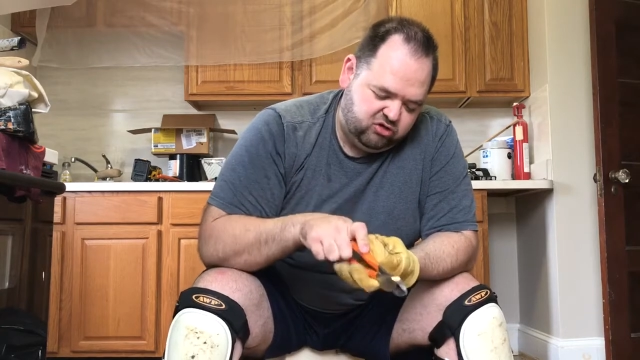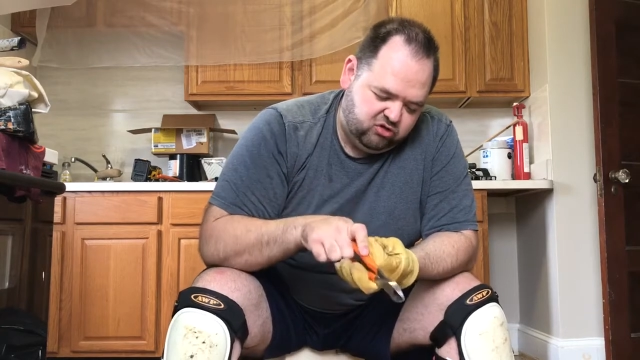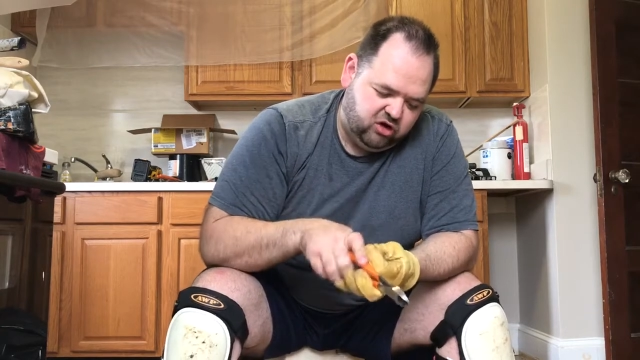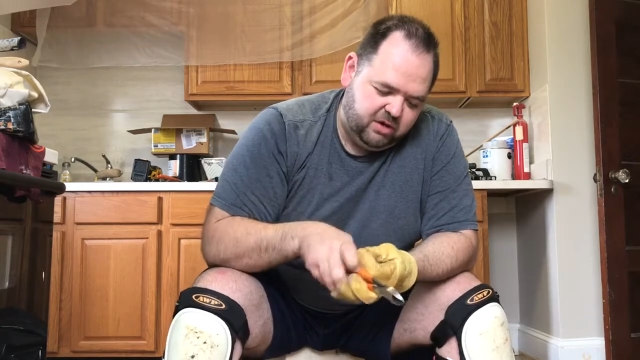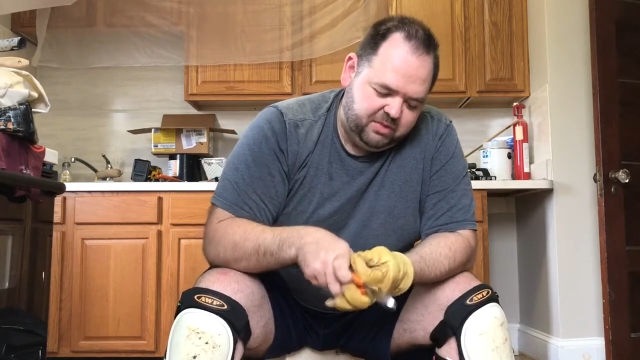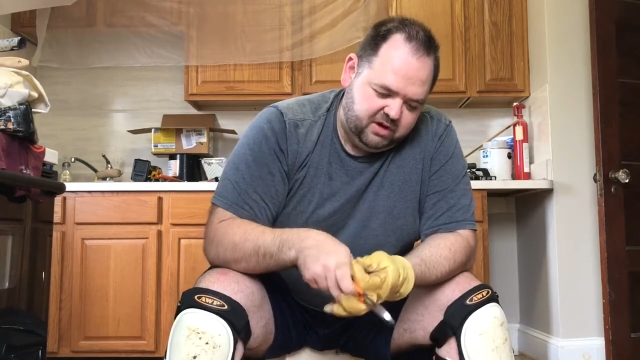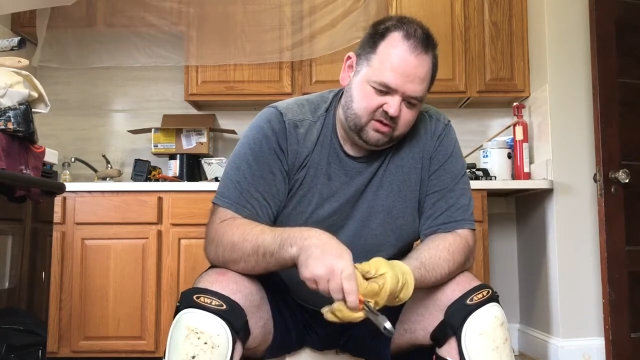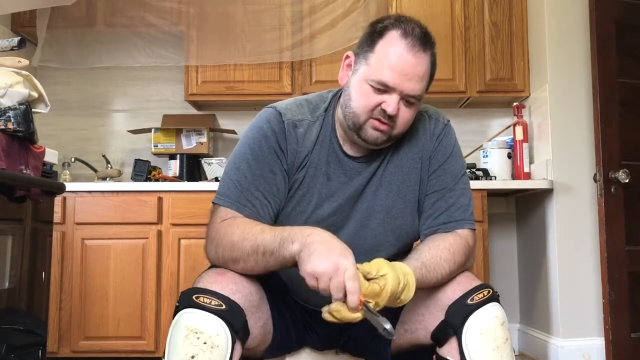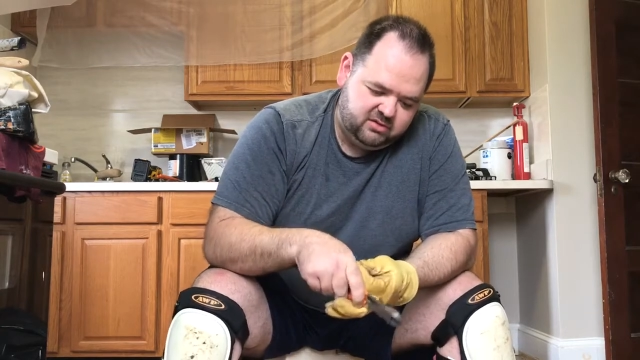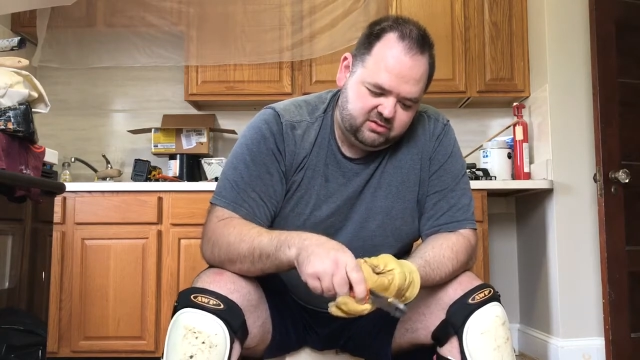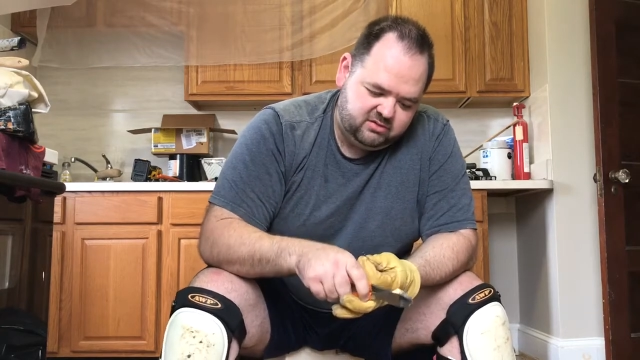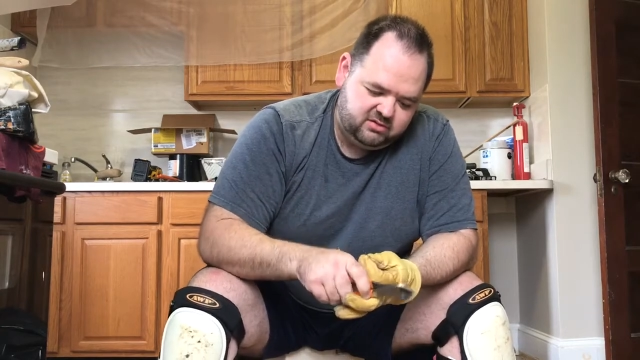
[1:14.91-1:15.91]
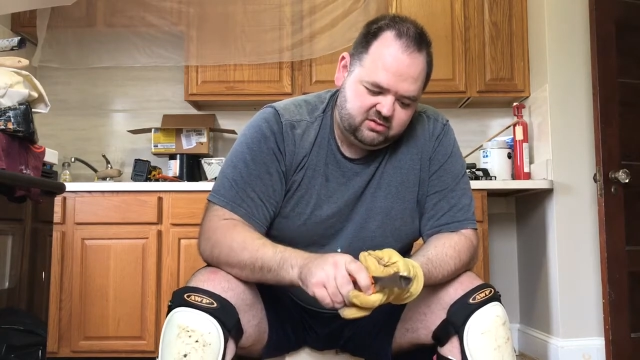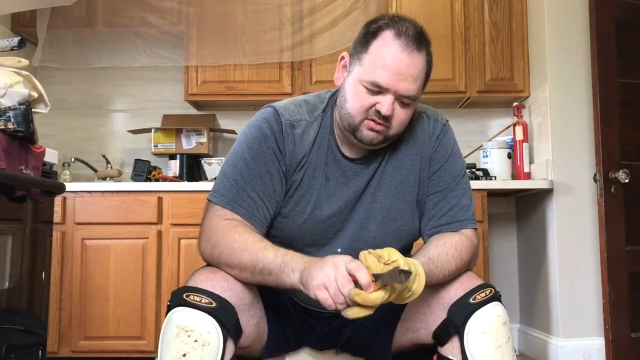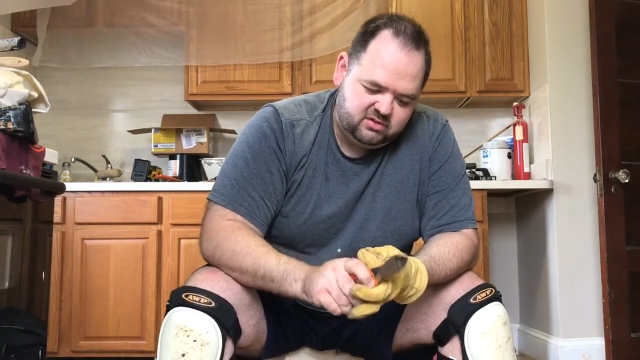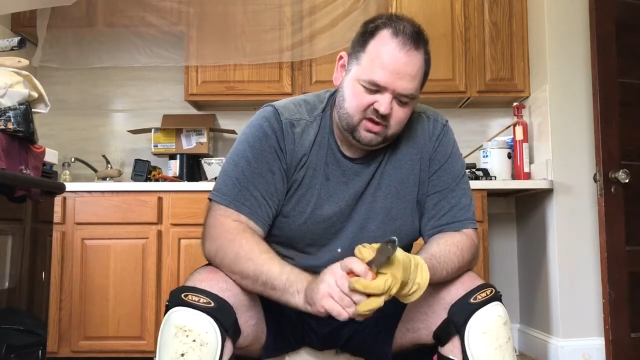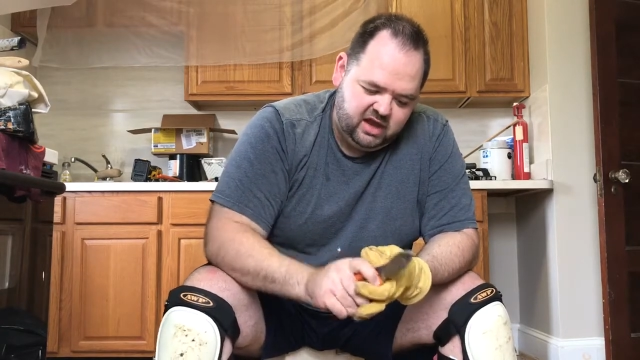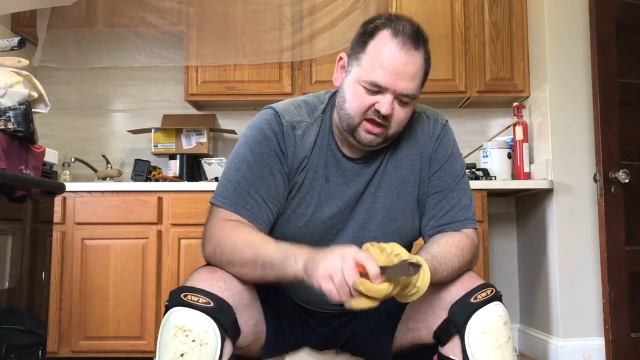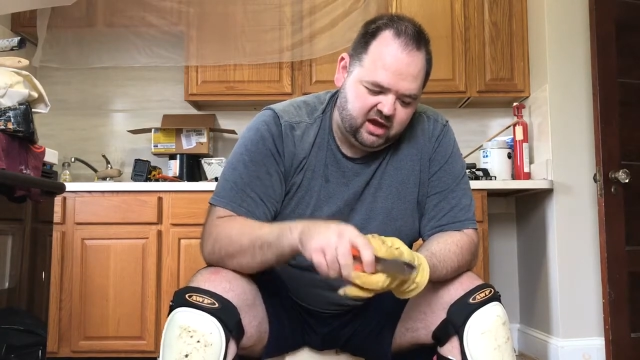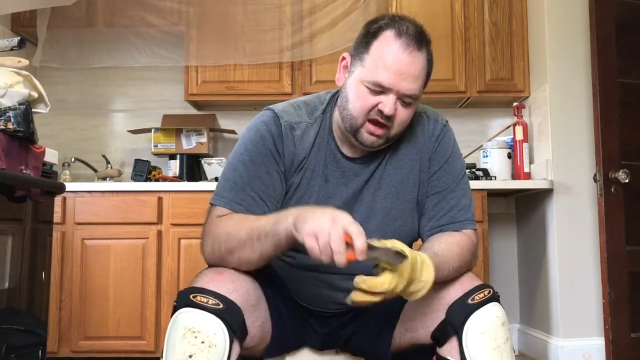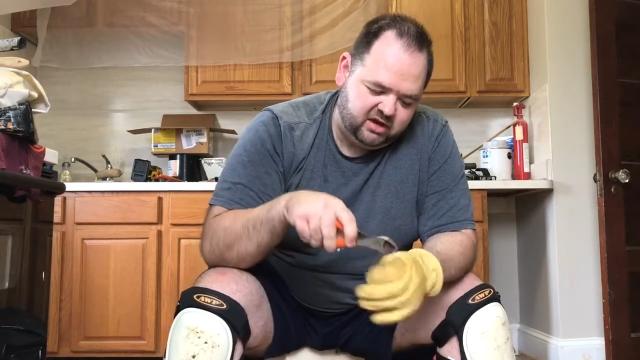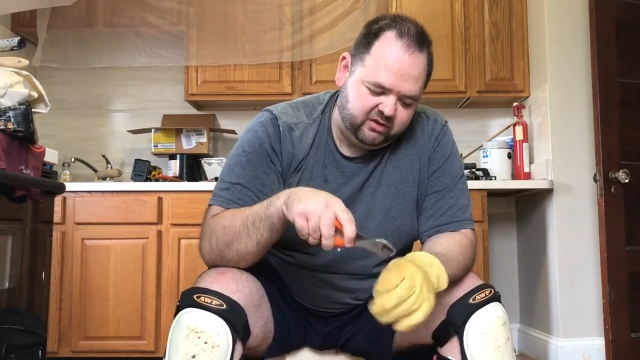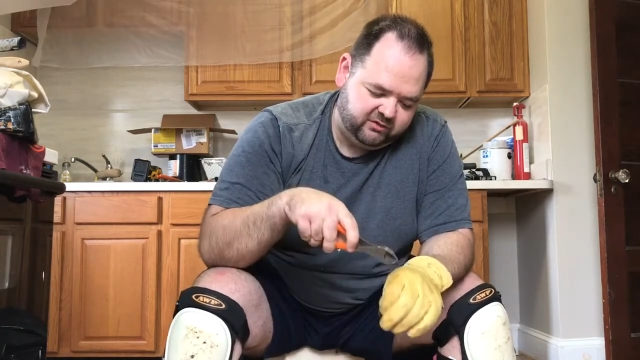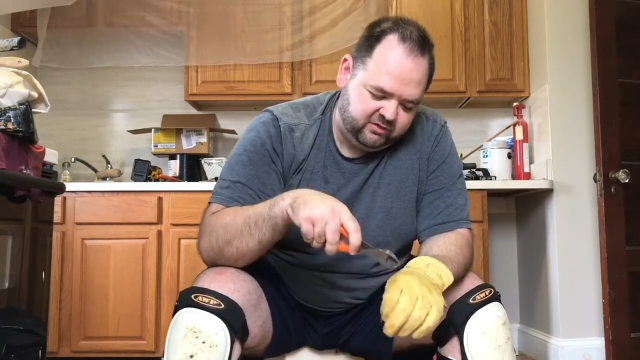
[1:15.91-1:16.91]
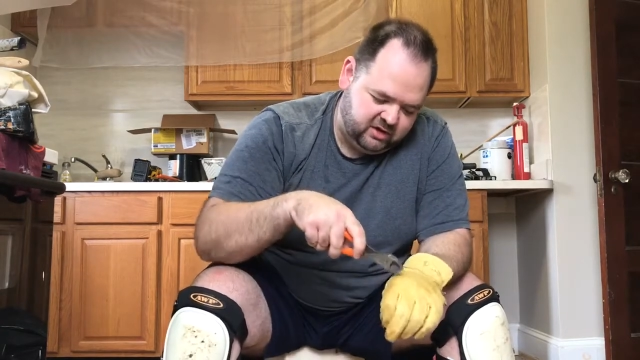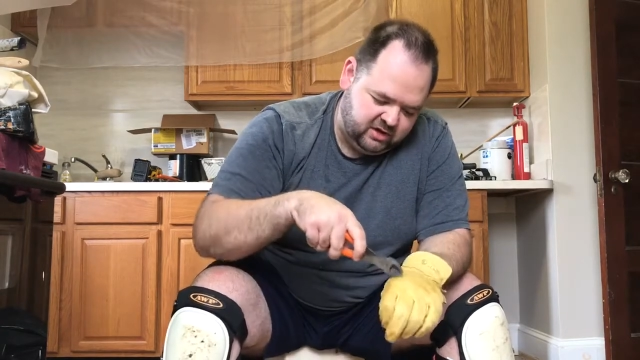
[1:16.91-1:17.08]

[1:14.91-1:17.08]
grip it, and kind of,